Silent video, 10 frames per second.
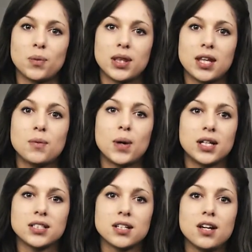what they
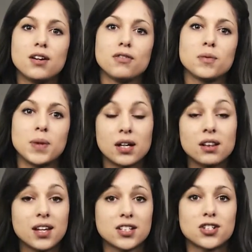want from their
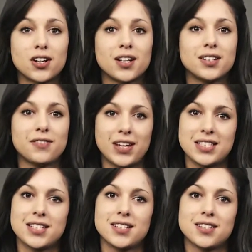electronic
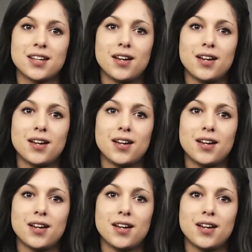devices.